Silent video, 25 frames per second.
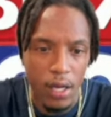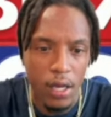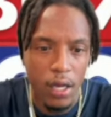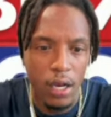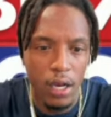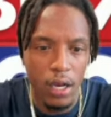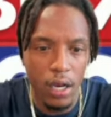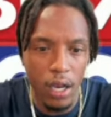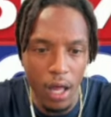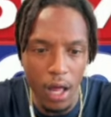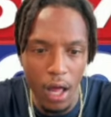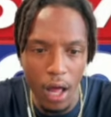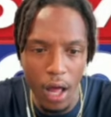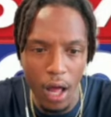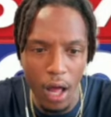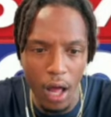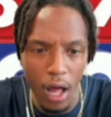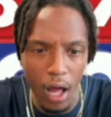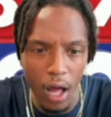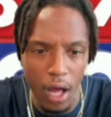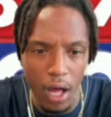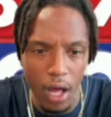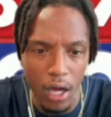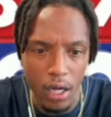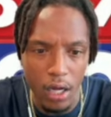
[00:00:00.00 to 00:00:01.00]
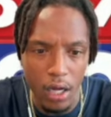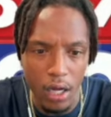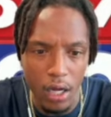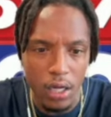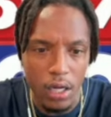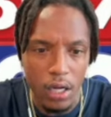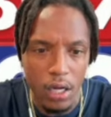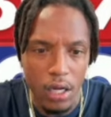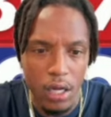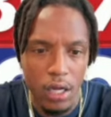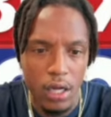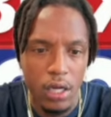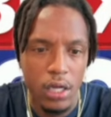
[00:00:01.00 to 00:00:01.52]
Look.
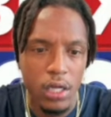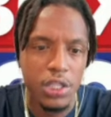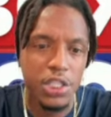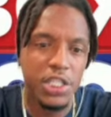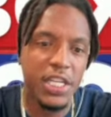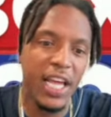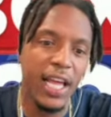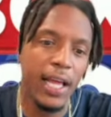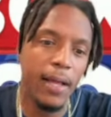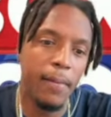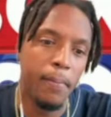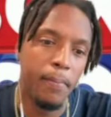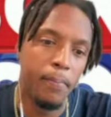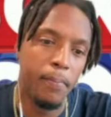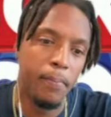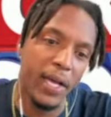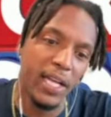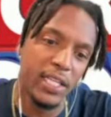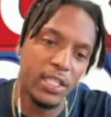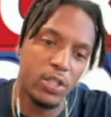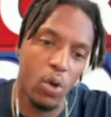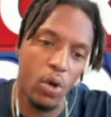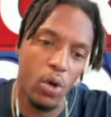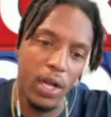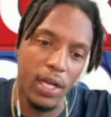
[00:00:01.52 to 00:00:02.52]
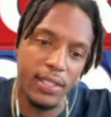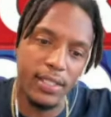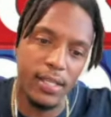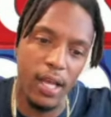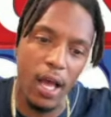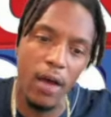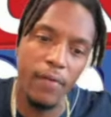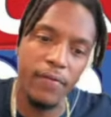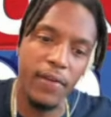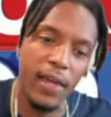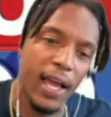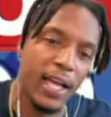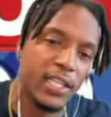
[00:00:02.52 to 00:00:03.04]
She pissed on
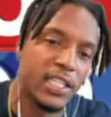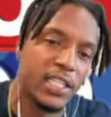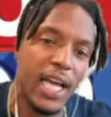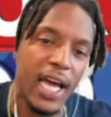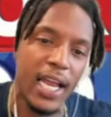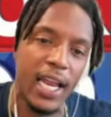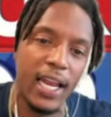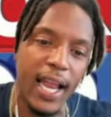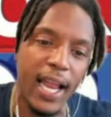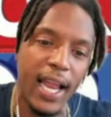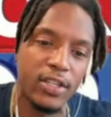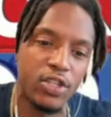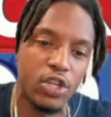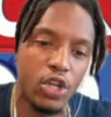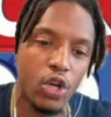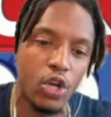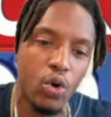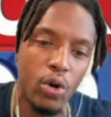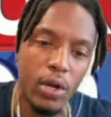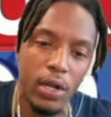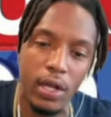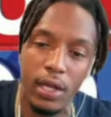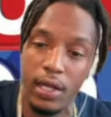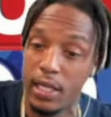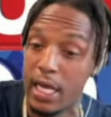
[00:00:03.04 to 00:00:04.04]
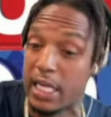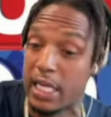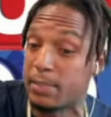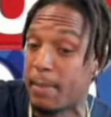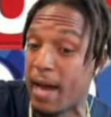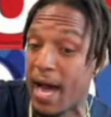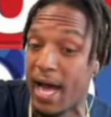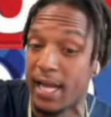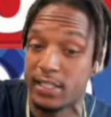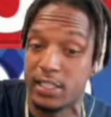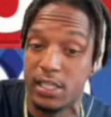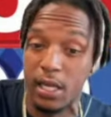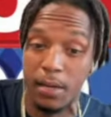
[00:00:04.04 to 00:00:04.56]
herself. Yeah, she got electrocuted. And that's my
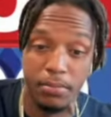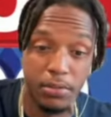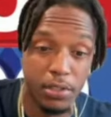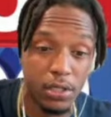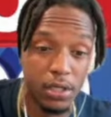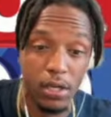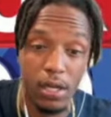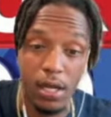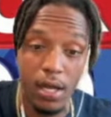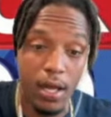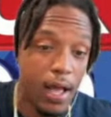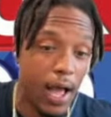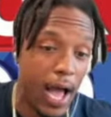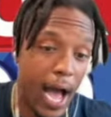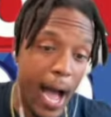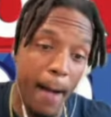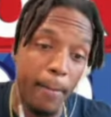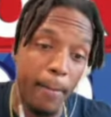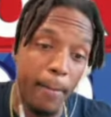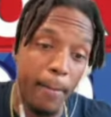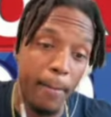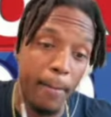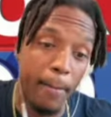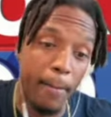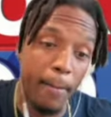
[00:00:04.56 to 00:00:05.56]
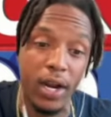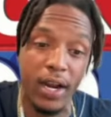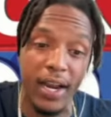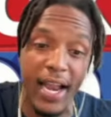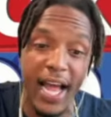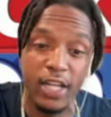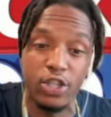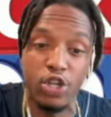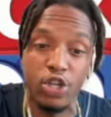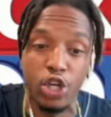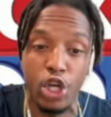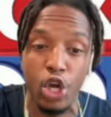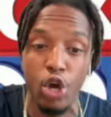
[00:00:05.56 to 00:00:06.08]
assumption. I'm going with
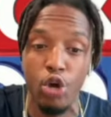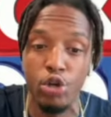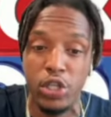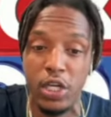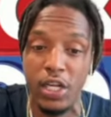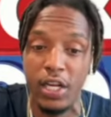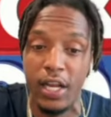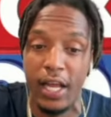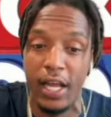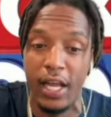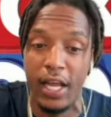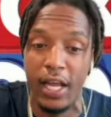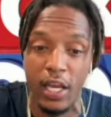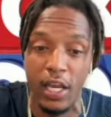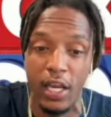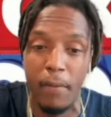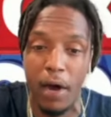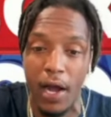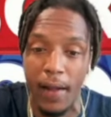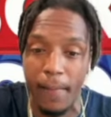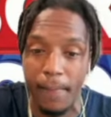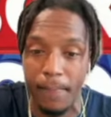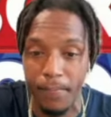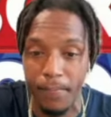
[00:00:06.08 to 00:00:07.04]
electrocution in the butt.